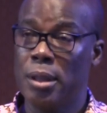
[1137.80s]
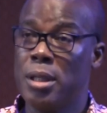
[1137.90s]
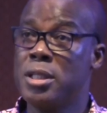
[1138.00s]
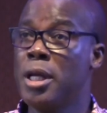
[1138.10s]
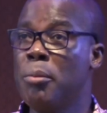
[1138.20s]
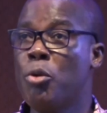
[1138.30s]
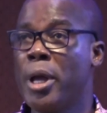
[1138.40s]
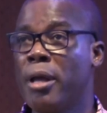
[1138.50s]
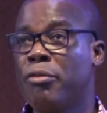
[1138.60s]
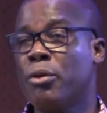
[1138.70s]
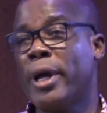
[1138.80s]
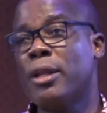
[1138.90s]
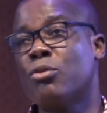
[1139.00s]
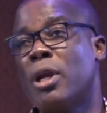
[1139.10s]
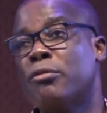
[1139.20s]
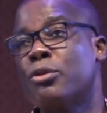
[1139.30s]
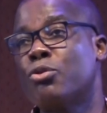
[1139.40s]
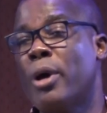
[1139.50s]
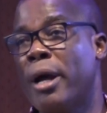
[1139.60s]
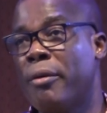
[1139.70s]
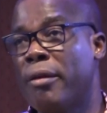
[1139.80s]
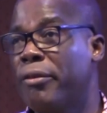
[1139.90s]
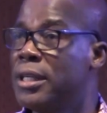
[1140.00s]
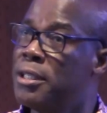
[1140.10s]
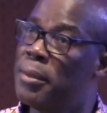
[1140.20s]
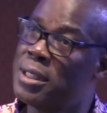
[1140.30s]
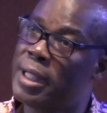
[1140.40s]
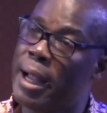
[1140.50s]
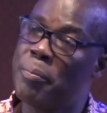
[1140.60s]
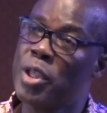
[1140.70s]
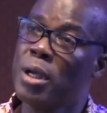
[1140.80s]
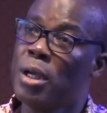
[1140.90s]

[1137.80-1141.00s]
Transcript: The same way, if you get to level 200 first semester,